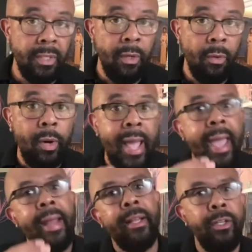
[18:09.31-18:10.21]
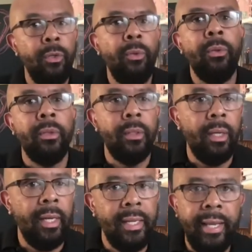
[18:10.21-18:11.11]
will add a new
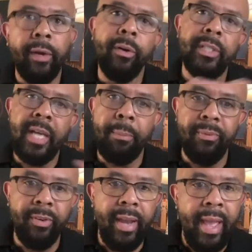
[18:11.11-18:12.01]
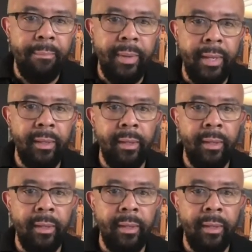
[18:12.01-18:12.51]
layer on top of your admin.